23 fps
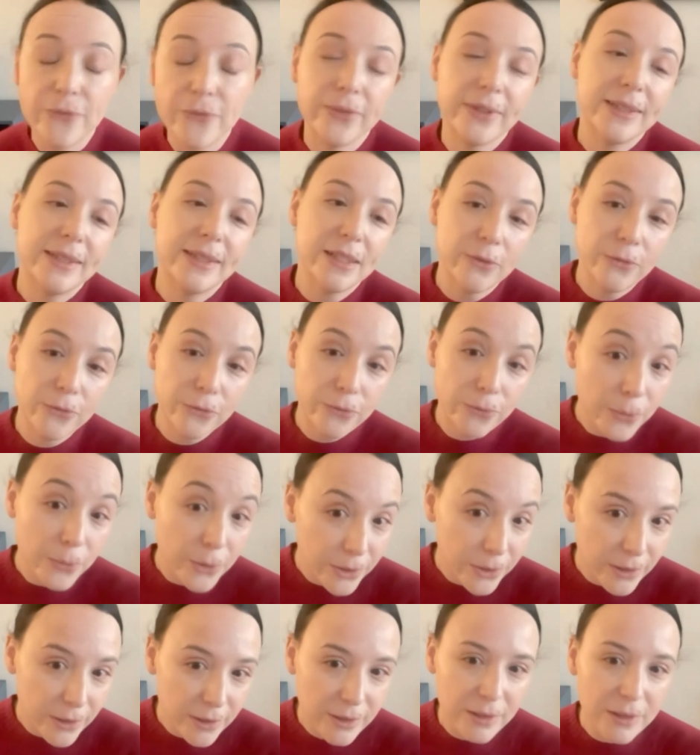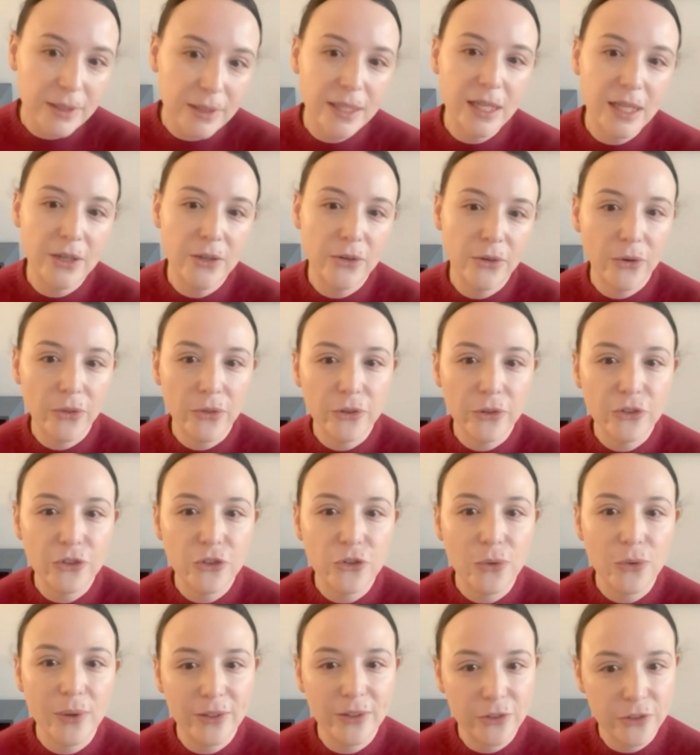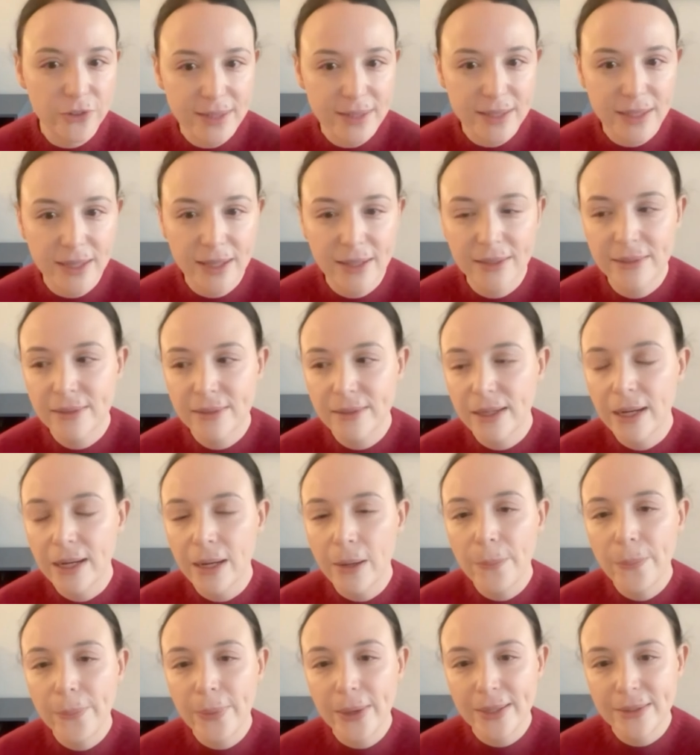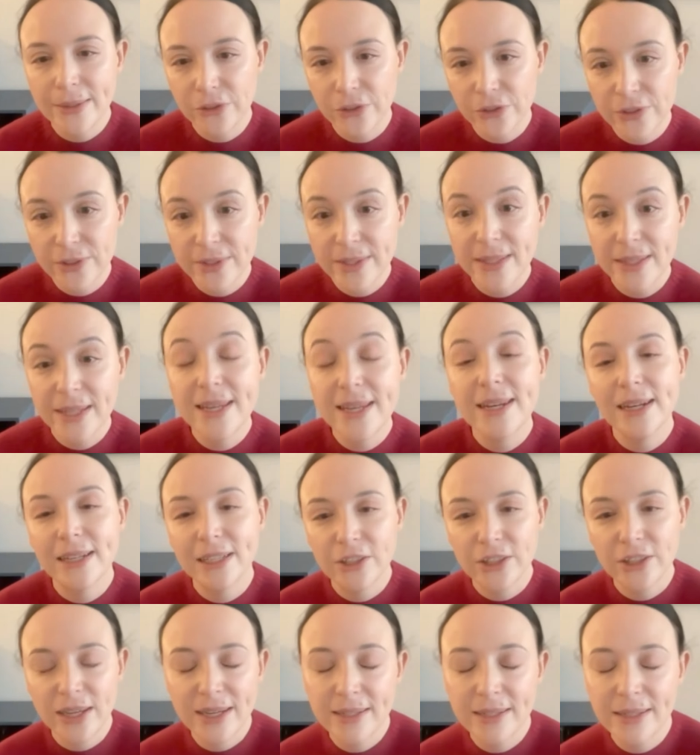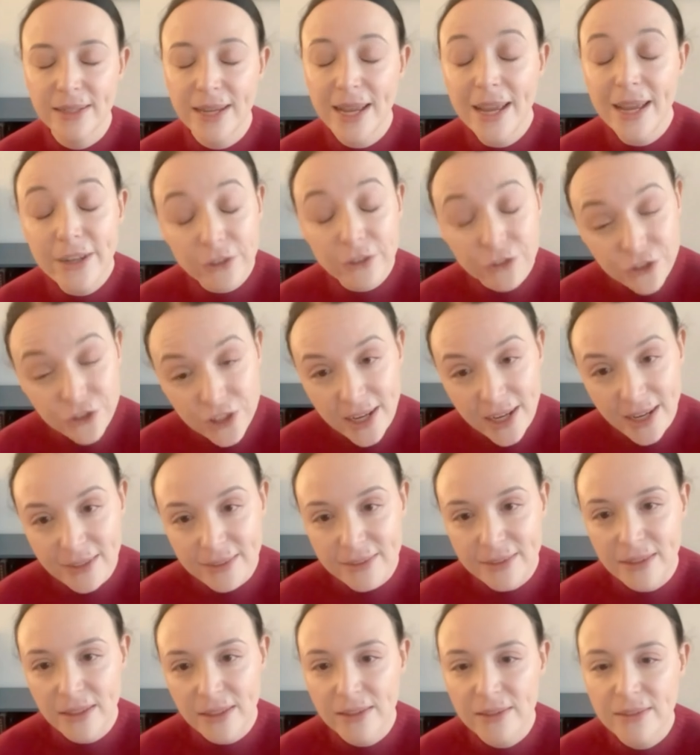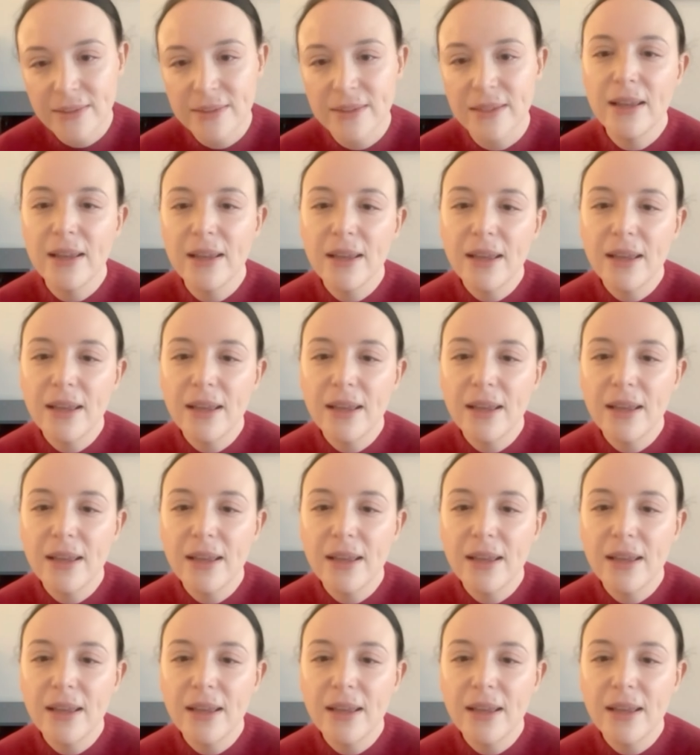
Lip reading: in diff model in order to understand patterns in energy access.